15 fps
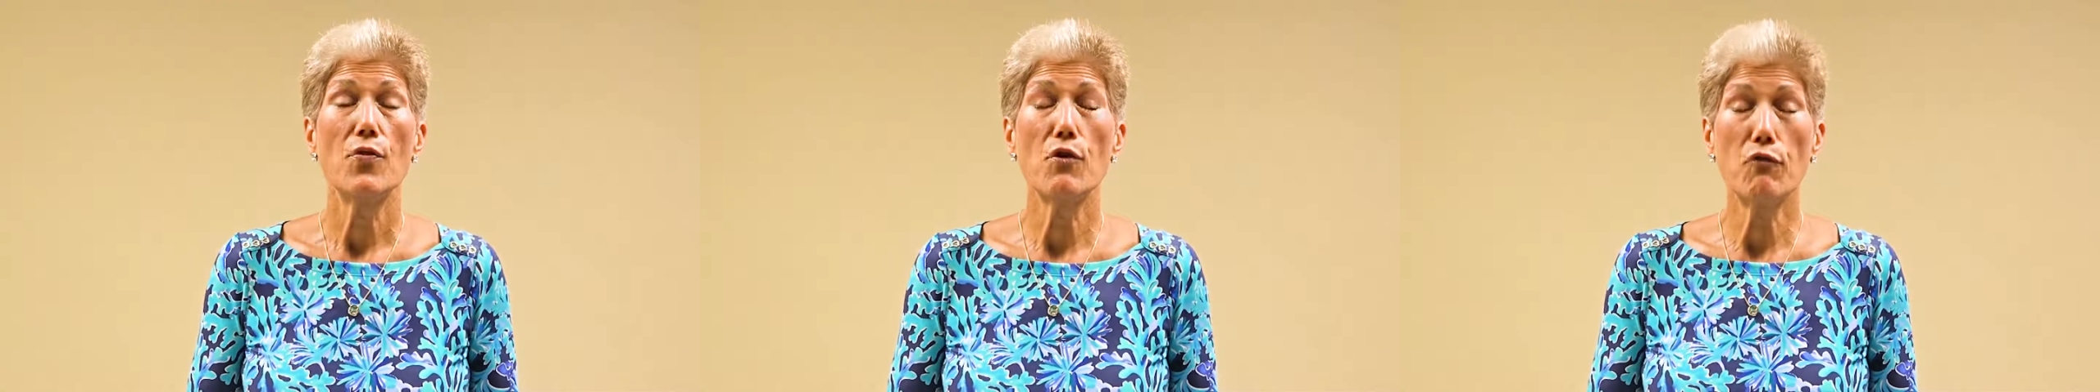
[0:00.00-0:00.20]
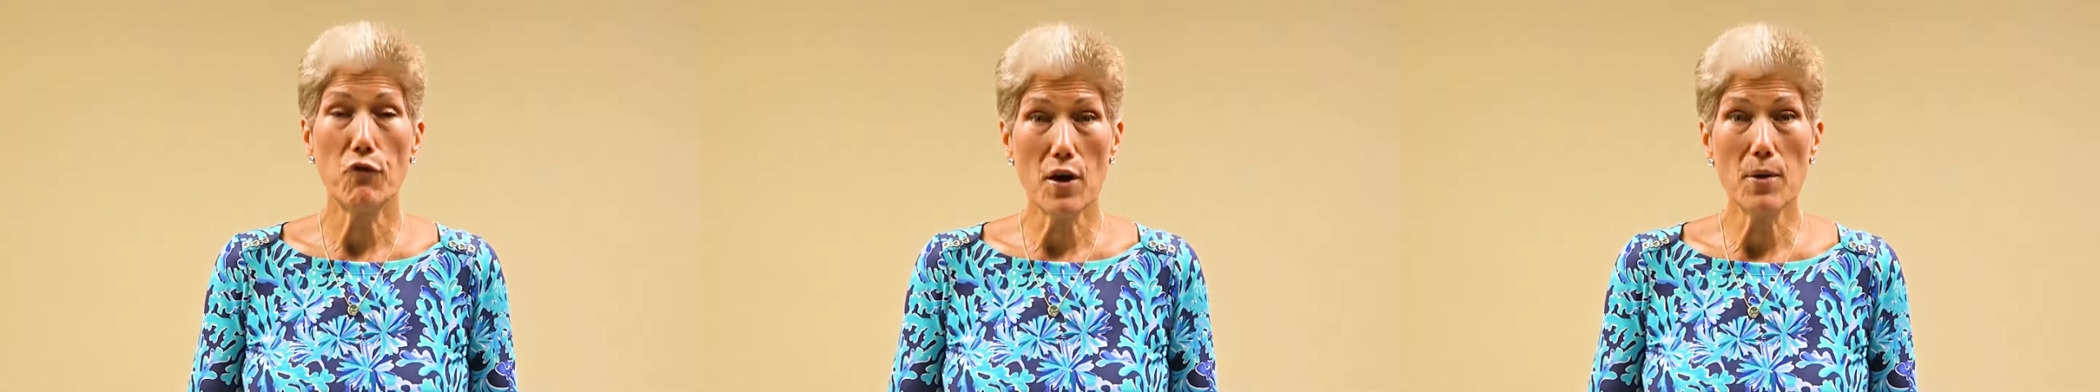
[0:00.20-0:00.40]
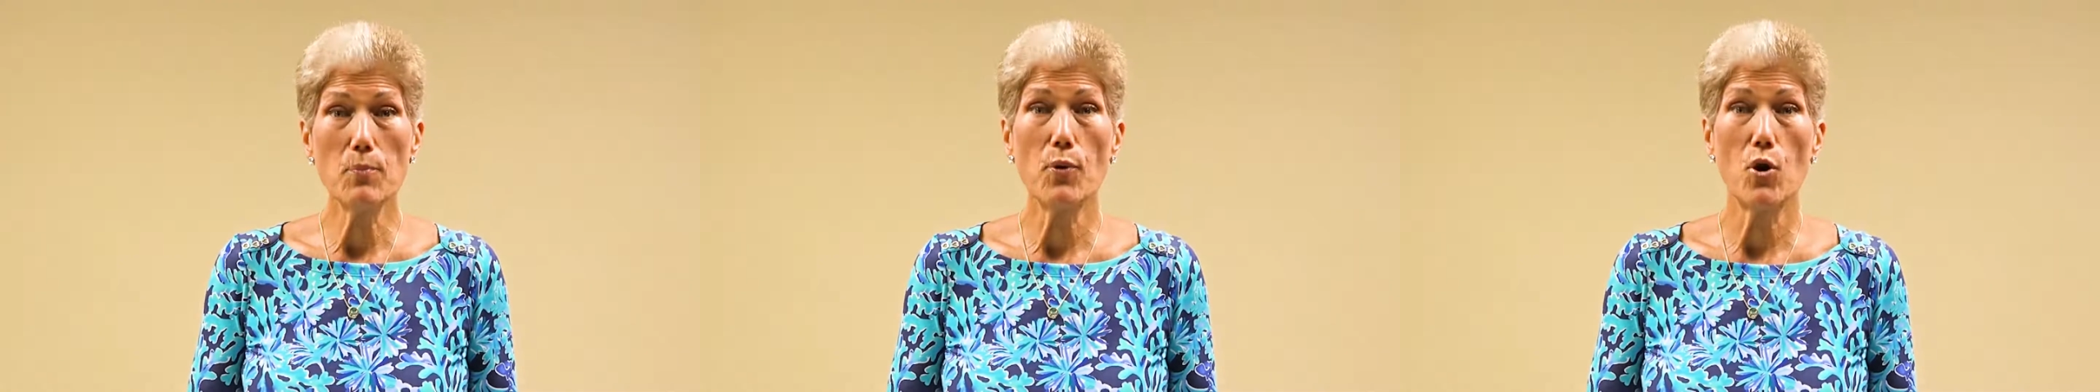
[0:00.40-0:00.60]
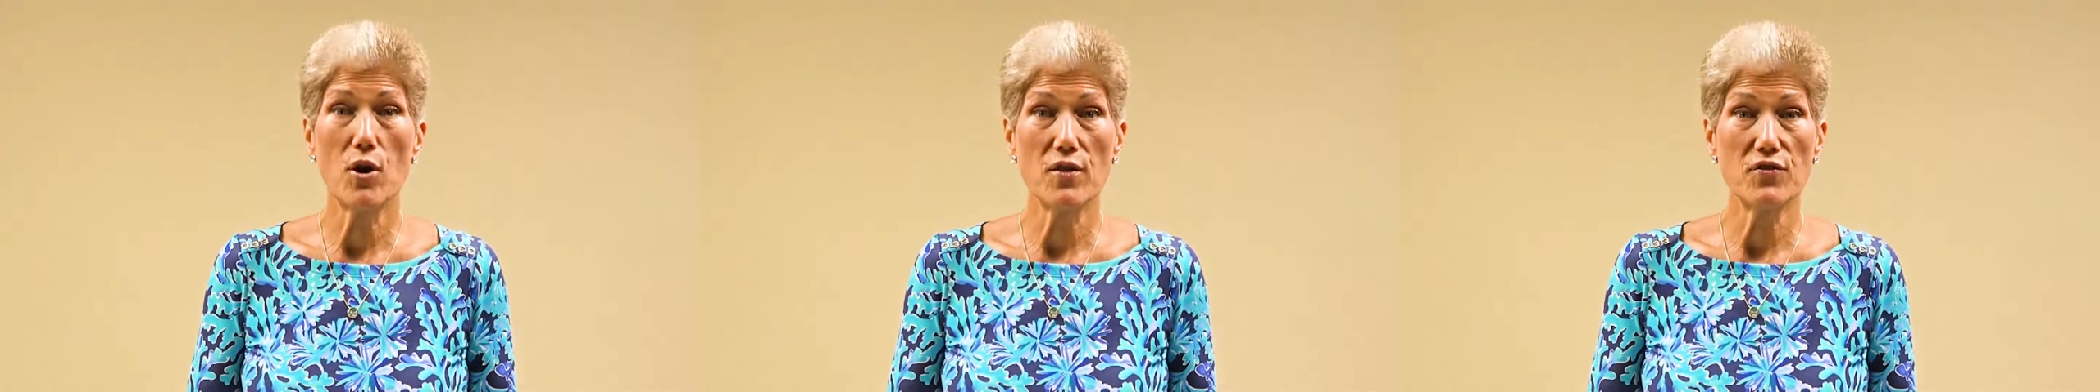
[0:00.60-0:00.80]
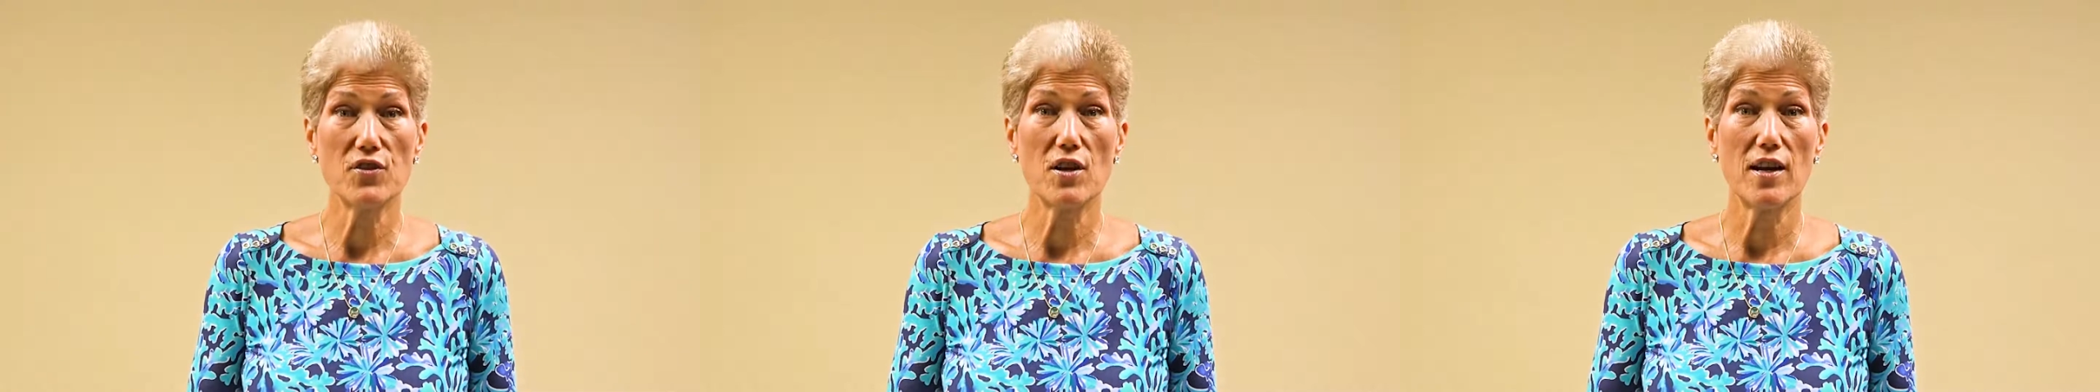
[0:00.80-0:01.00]
the fun
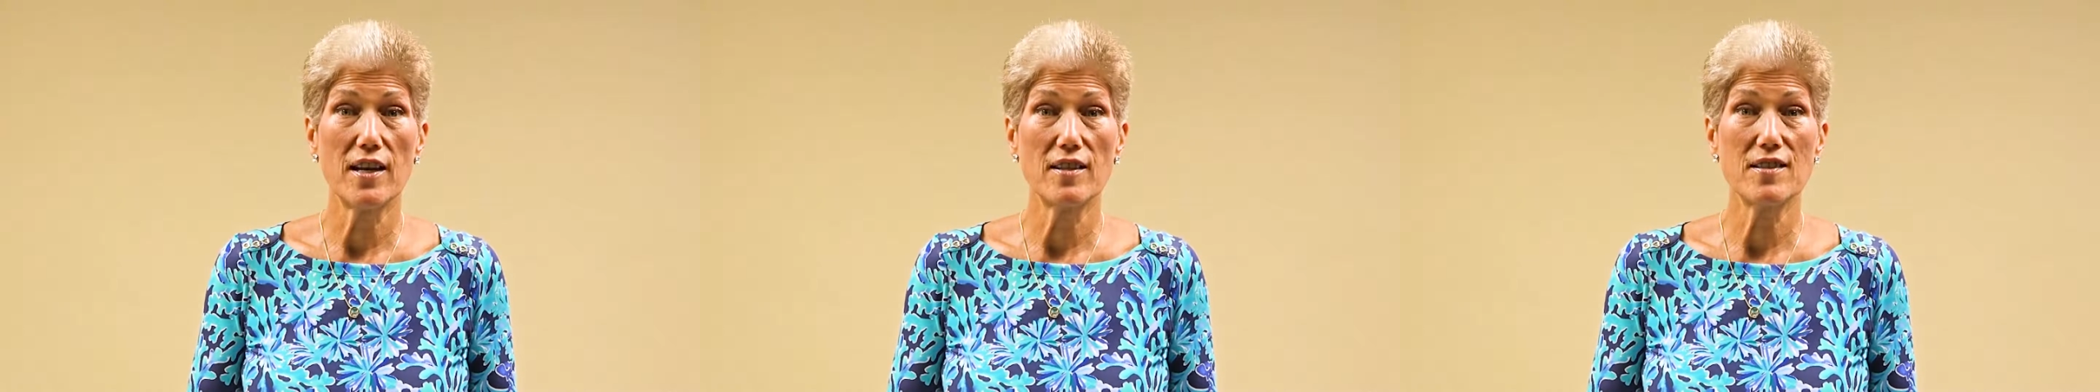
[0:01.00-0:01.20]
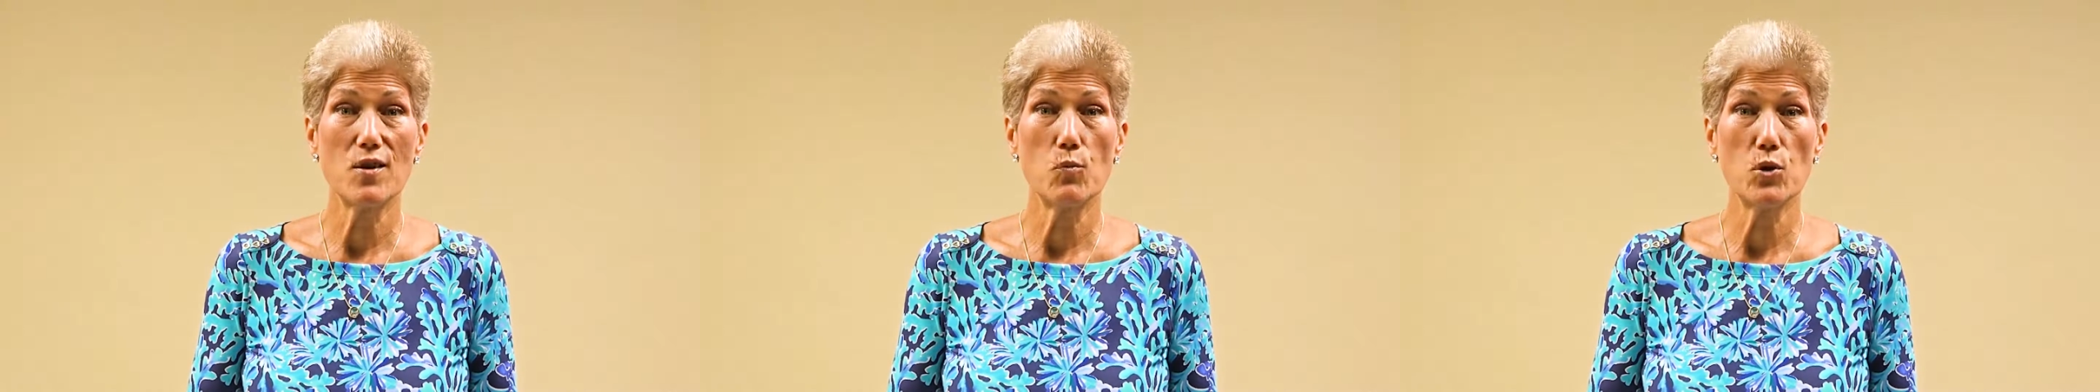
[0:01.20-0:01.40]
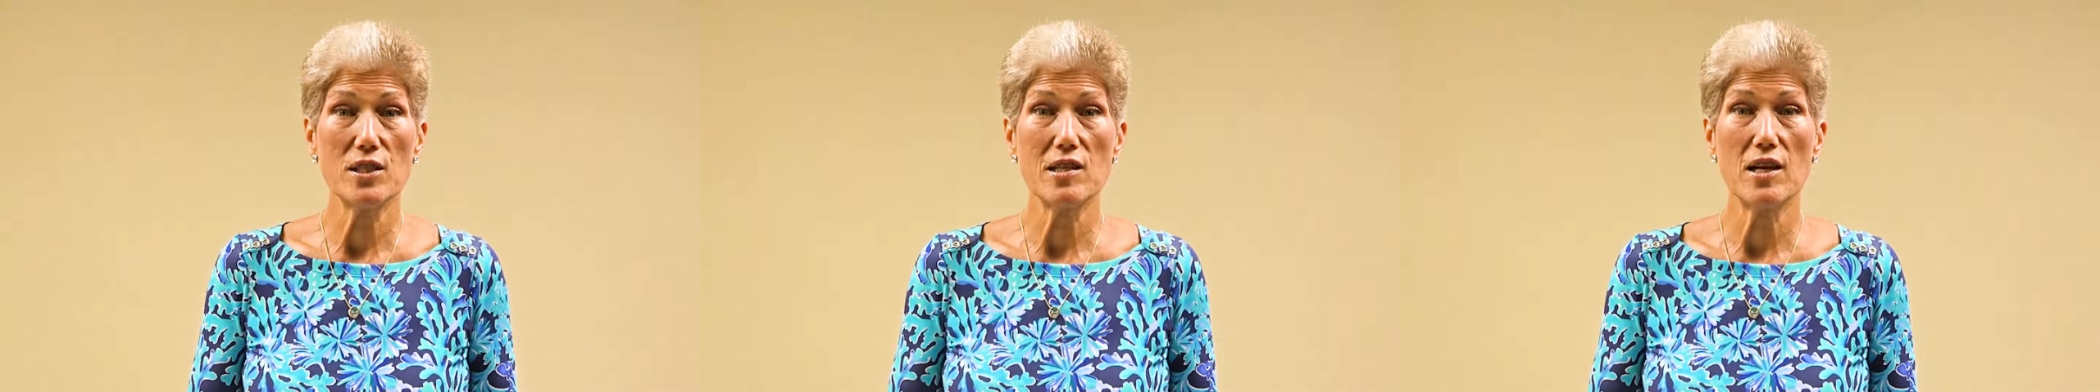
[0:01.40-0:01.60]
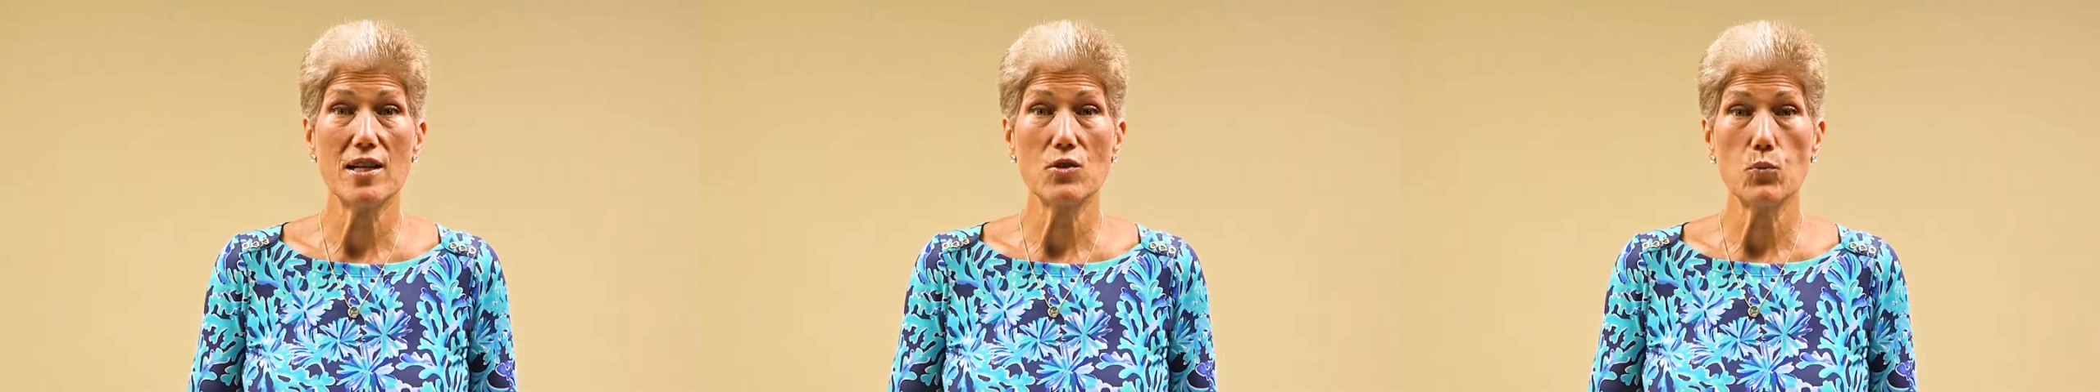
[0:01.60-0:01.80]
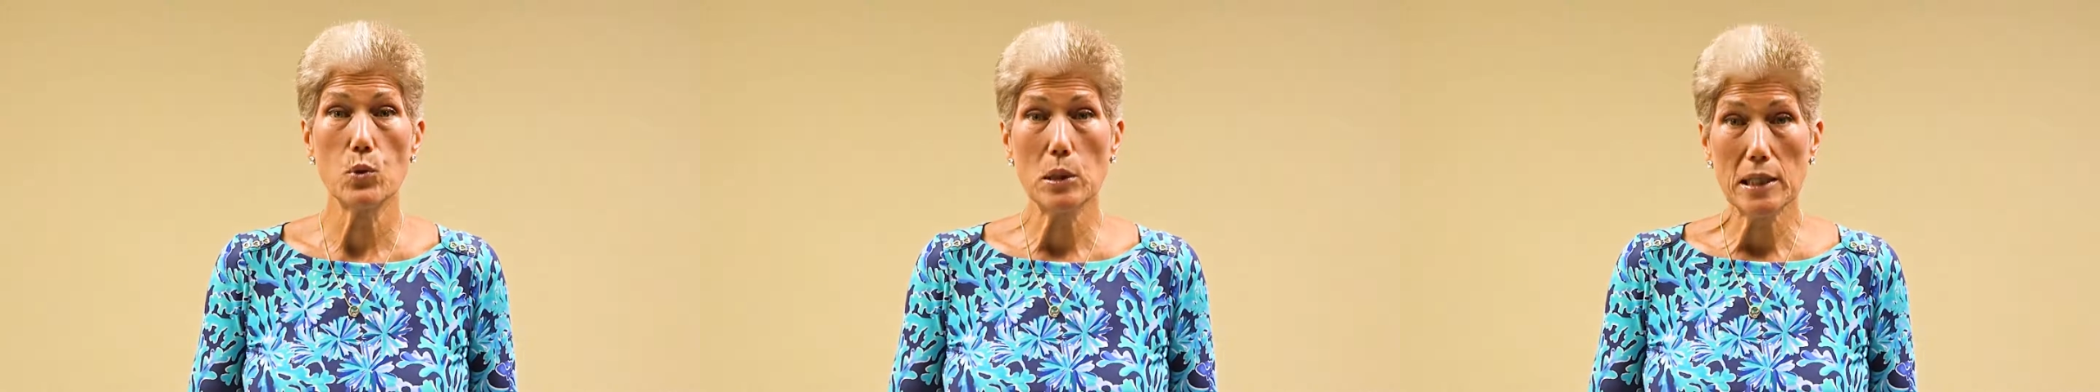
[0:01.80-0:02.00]
part of science and what
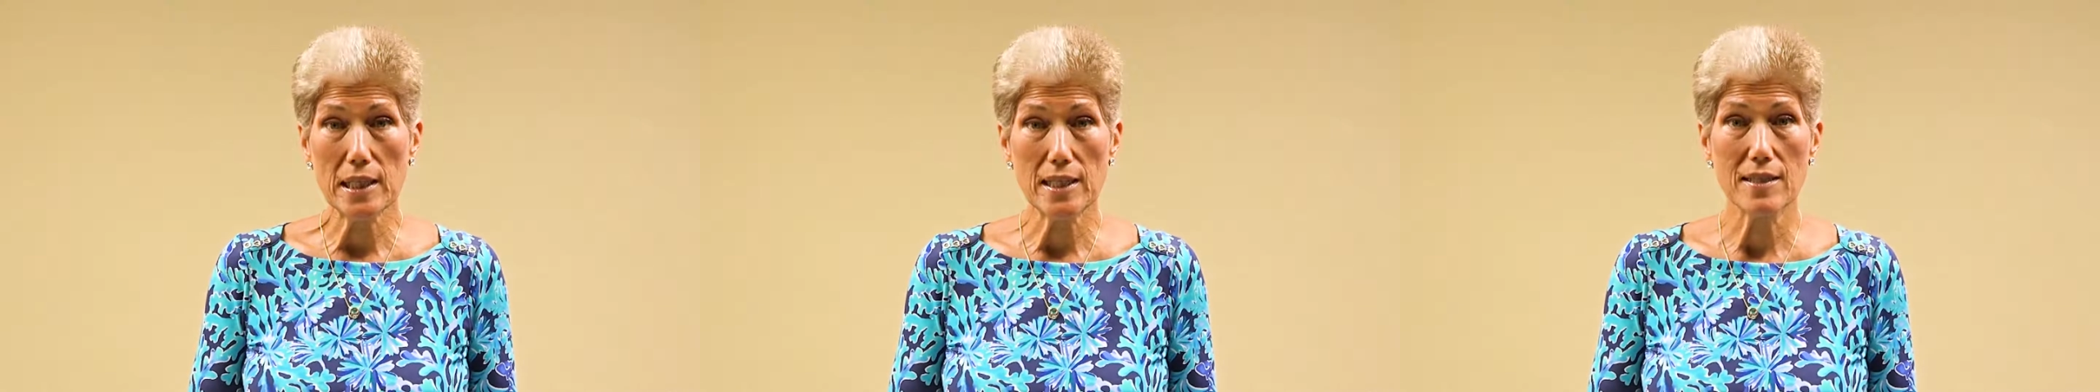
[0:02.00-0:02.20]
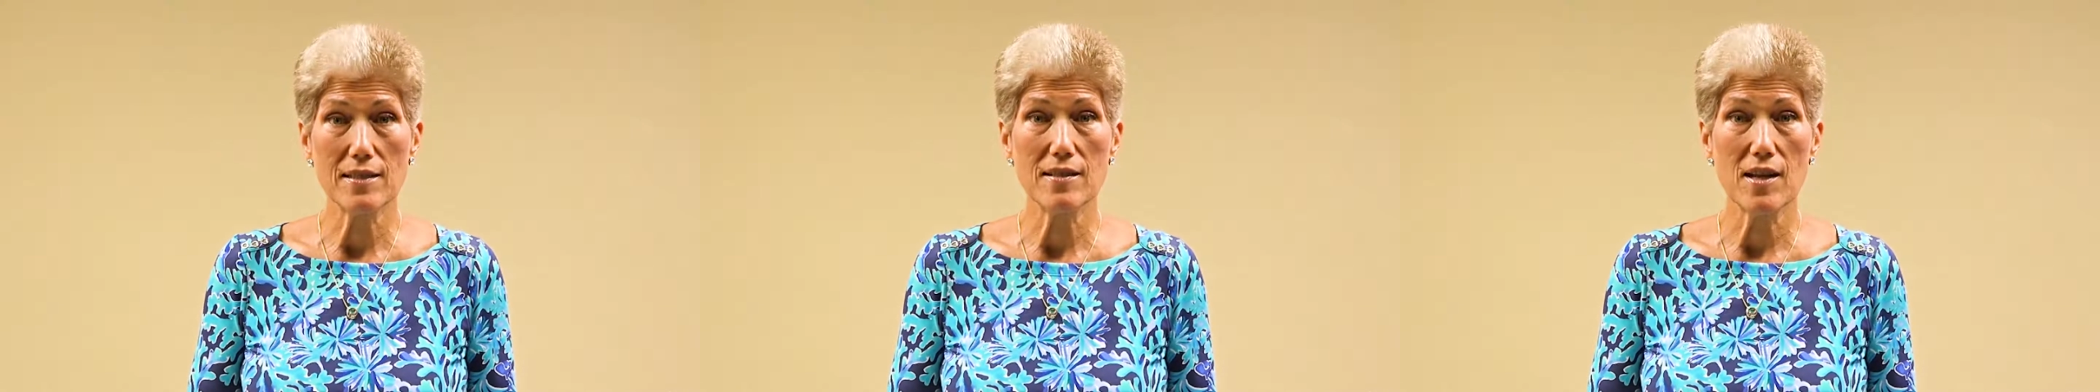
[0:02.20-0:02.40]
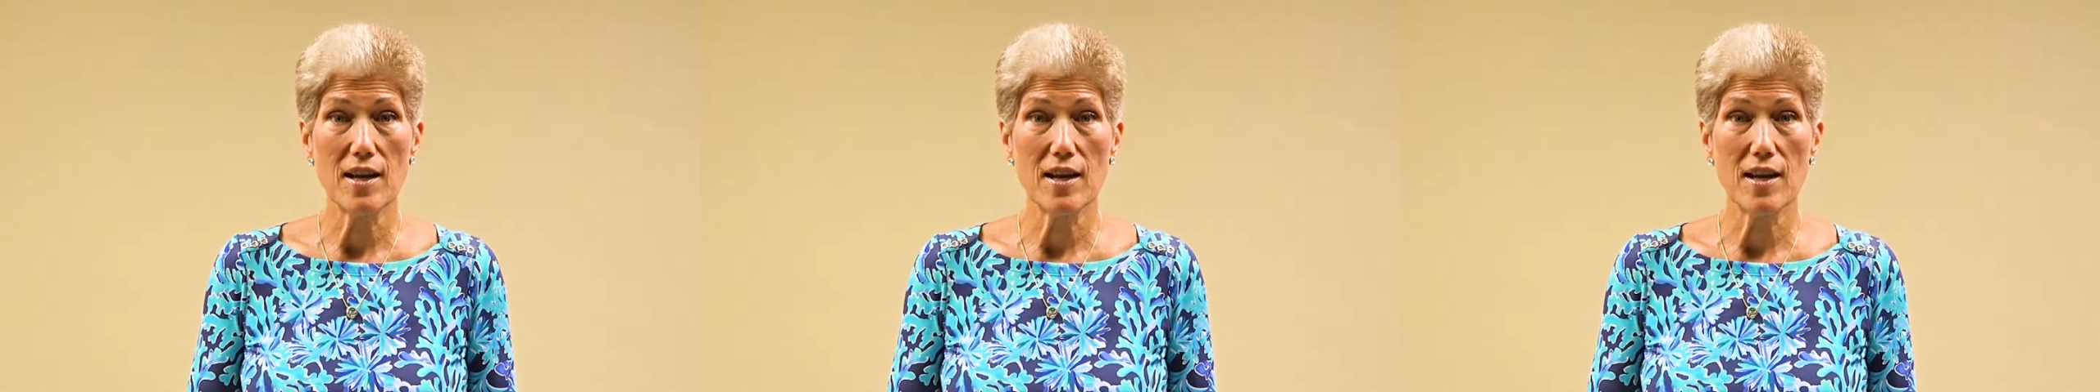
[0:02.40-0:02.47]
science really is,